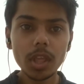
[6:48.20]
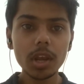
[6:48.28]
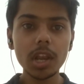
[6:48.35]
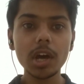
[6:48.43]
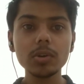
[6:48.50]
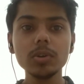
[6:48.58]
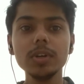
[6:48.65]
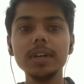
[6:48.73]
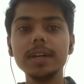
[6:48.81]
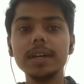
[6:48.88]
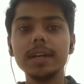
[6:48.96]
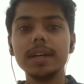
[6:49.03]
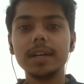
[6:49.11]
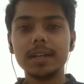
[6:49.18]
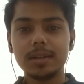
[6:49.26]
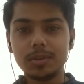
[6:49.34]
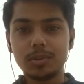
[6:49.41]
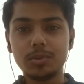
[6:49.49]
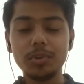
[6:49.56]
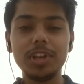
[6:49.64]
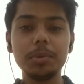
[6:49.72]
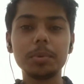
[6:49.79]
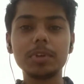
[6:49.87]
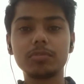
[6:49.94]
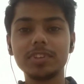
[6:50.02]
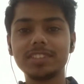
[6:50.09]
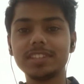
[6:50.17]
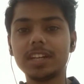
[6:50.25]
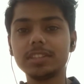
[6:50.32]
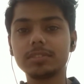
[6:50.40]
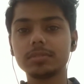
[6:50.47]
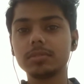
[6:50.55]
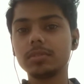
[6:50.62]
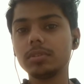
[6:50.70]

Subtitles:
Now, to enable Quick Charge,